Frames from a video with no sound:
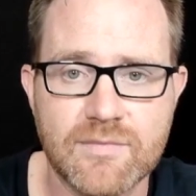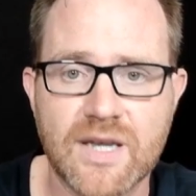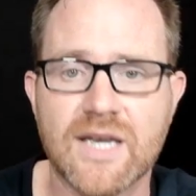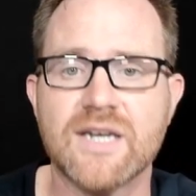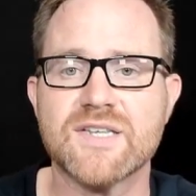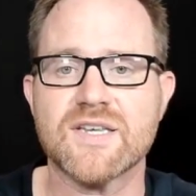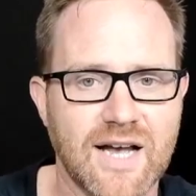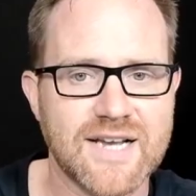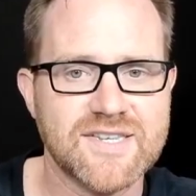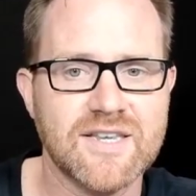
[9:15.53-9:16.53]
and it says,
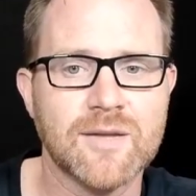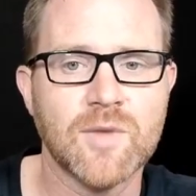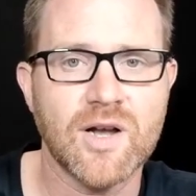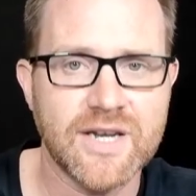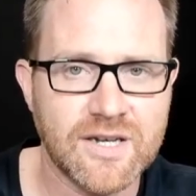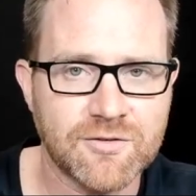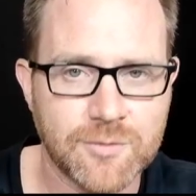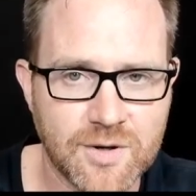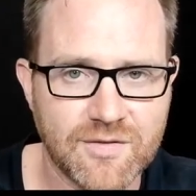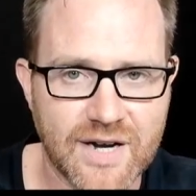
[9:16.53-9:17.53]
I see them logging in
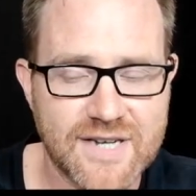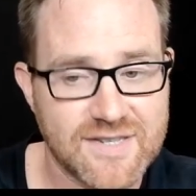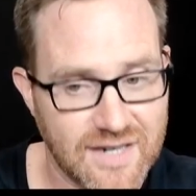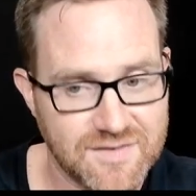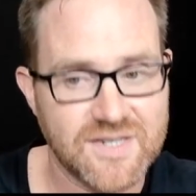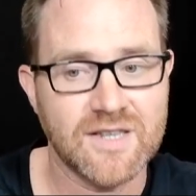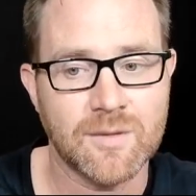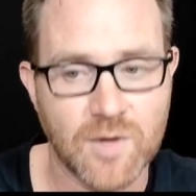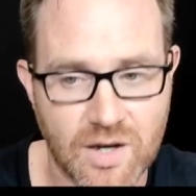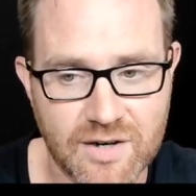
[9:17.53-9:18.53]
from a device that I've seen
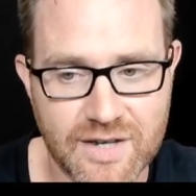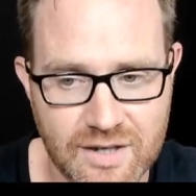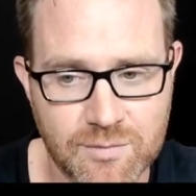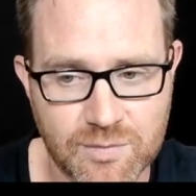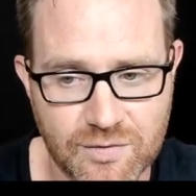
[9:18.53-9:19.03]
them log in